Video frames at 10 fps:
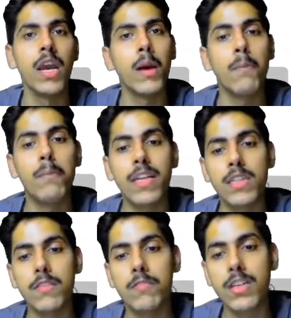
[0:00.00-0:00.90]
But in the
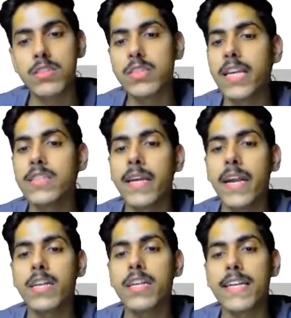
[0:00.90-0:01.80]
worst case,
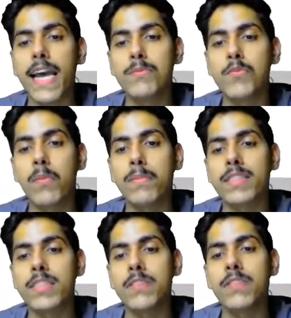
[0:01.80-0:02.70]
the time
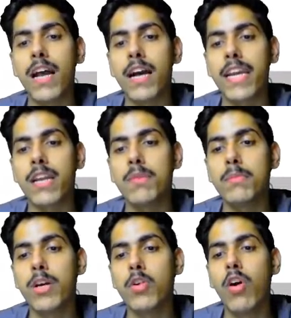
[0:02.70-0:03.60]
complexity will again be
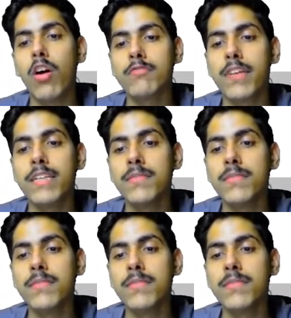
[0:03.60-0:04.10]
big O of n.